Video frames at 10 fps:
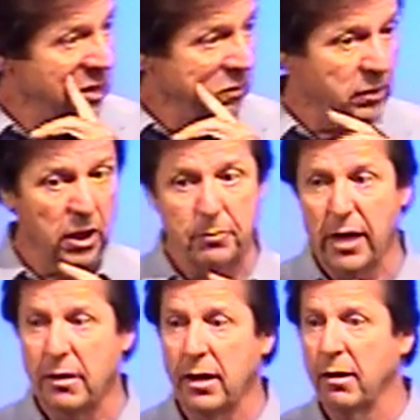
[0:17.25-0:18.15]
We talked
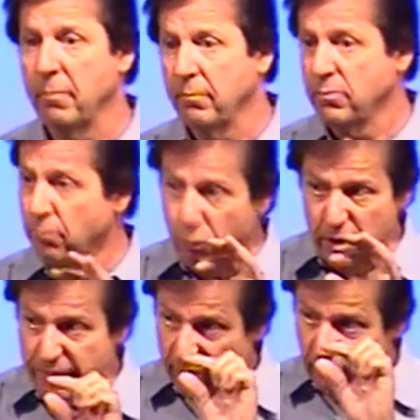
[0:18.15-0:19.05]
about a
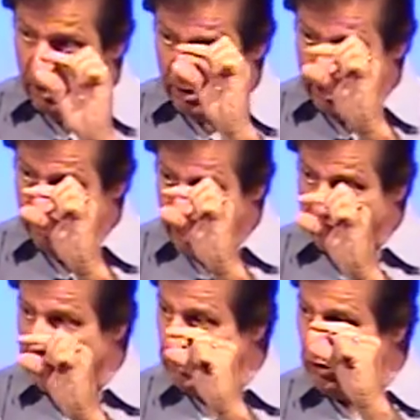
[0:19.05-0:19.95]
brief little
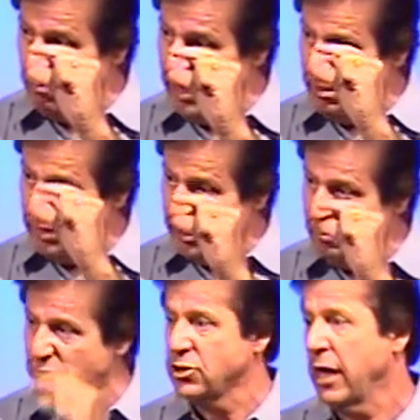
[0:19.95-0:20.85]
introduction to a man by the name
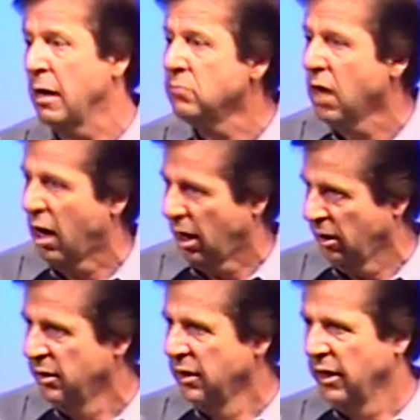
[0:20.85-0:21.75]
of Shamgar
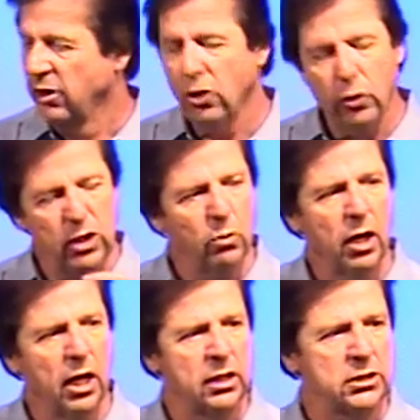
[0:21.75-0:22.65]
and who he
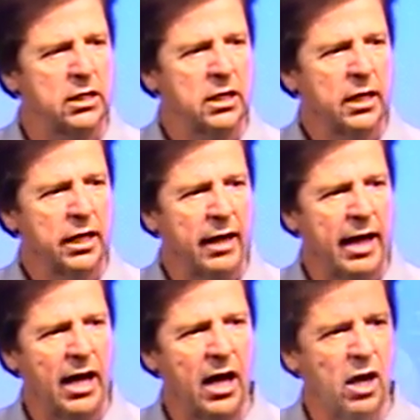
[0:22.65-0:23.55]
was and
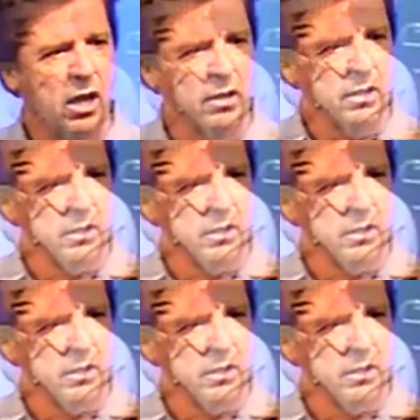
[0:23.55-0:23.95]
how